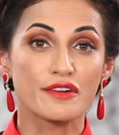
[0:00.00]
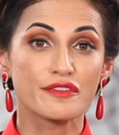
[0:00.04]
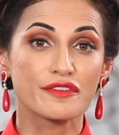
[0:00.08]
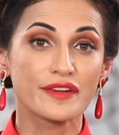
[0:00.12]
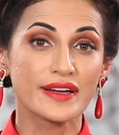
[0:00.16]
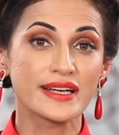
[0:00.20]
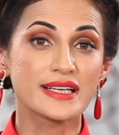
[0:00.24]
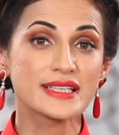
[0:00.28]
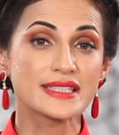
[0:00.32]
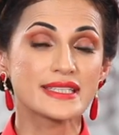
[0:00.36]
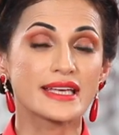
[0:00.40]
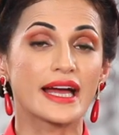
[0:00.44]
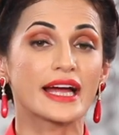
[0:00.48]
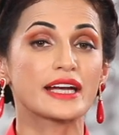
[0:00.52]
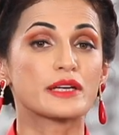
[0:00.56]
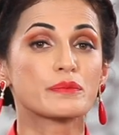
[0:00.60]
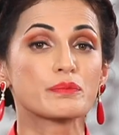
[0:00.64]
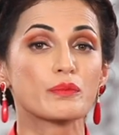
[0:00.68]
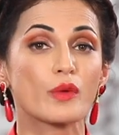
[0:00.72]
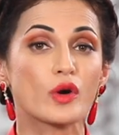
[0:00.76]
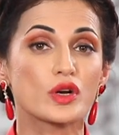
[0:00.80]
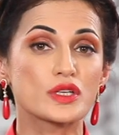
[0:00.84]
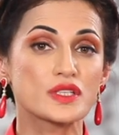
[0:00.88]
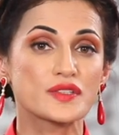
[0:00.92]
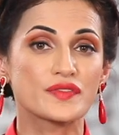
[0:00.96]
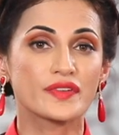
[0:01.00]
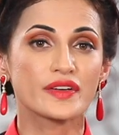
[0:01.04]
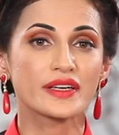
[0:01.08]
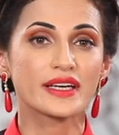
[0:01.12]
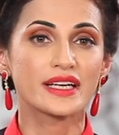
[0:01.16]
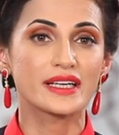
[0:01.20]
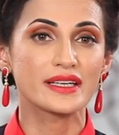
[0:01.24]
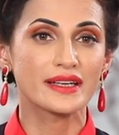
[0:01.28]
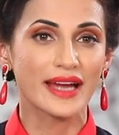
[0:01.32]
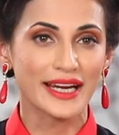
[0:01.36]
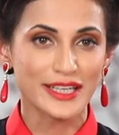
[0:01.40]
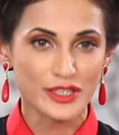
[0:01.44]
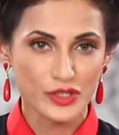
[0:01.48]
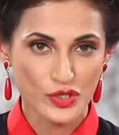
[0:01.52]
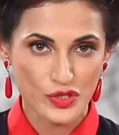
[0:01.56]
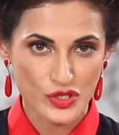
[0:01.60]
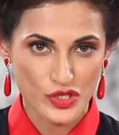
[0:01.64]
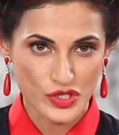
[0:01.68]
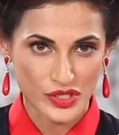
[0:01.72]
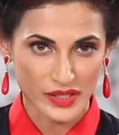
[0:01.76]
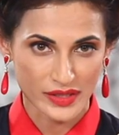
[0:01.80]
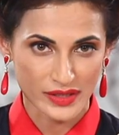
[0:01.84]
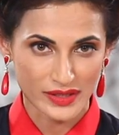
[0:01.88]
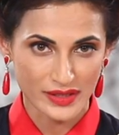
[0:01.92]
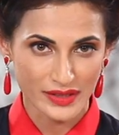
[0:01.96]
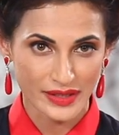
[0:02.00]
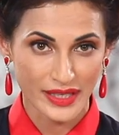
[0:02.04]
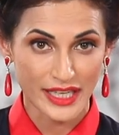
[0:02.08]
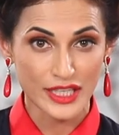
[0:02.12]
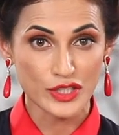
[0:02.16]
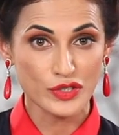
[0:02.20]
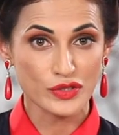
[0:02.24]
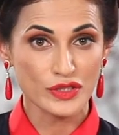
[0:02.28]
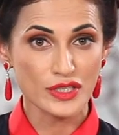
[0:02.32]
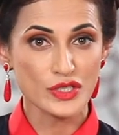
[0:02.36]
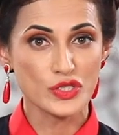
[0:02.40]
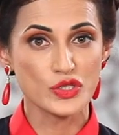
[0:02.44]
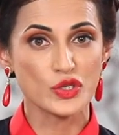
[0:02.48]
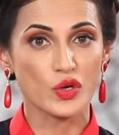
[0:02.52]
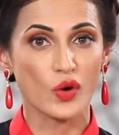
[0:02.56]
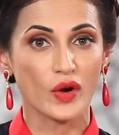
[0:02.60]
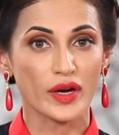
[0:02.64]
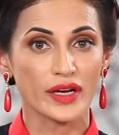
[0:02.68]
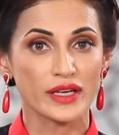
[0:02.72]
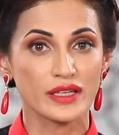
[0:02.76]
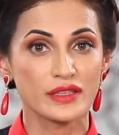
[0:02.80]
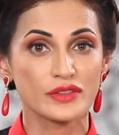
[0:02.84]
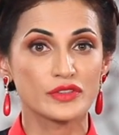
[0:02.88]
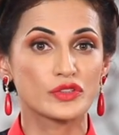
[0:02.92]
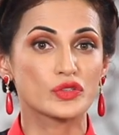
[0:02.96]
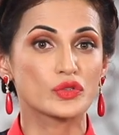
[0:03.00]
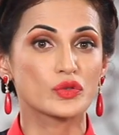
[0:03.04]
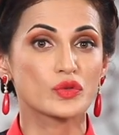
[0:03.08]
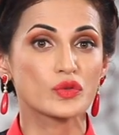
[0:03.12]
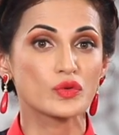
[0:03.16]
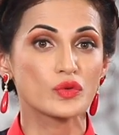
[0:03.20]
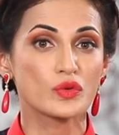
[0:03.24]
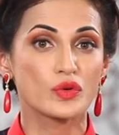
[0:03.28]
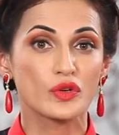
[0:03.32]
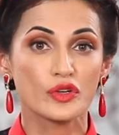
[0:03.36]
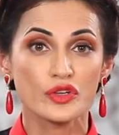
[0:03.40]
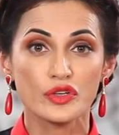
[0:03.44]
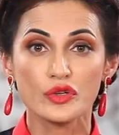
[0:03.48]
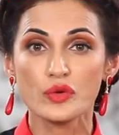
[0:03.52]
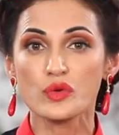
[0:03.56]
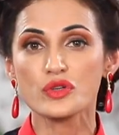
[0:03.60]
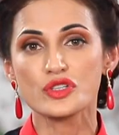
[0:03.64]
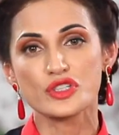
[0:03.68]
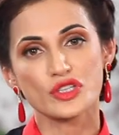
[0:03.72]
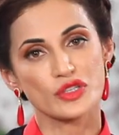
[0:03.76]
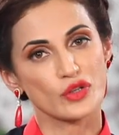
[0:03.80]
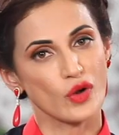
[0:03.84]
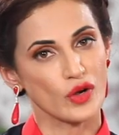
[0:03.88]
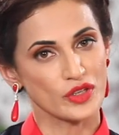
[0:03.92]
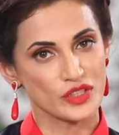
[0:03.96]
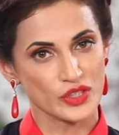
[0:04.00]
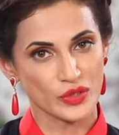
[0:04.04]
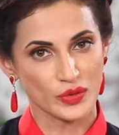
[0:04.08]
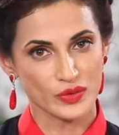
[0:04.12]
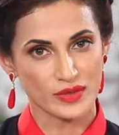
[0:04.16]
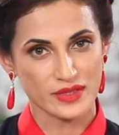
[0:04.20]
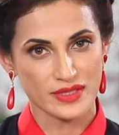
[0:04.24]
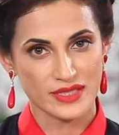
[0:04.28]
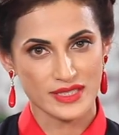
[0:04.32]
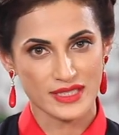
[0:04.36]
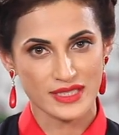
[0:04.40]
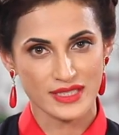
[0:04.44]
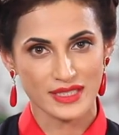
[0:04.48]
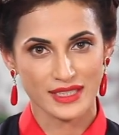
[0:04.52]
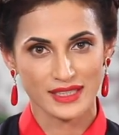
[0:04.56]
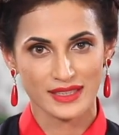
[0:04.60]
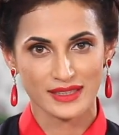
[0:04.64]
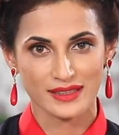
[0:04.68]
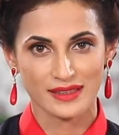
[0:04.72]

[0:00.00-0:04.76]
fix atmospheric nitrogen into the soil through root nodules.